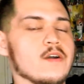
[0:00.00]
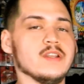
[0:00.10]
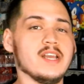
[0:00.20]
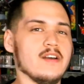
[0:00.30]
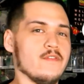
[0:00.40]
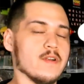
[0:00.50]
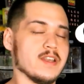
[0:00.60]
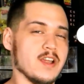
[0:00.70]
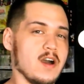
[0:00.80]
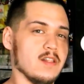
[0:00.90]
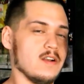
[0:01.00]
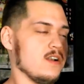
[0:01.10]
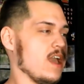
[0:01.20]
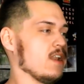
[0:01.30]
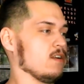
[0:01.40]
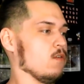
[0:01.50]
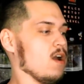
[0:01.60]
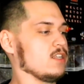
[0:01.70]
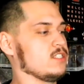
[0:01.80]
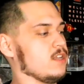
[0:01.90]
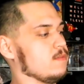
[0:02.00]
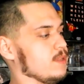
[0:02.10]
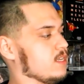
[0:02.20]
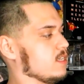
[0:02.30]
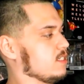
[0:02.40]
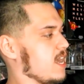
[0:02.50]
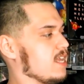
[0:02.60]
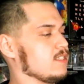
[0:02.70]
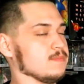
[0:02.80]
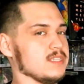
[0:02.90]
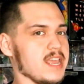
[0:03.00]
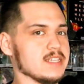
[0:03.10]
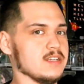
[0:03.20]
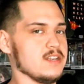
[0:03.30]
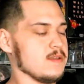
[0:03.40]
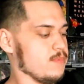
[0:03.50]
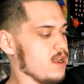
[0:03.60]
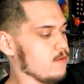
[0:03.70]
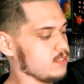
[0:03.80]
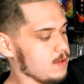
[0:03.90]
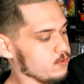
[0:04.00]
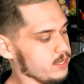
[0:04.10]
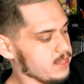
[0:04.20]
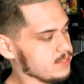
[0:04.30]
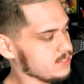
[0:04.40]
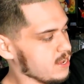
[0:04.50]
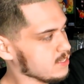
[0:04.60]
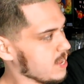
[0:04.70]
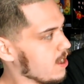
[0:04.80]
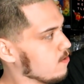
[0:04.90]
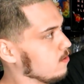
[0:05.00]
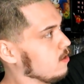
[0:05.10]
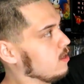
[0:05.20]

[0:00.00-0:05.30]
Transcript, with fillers: I only got for a dollar at a garage sale because it had some stains on it, but I was able to get the stains out.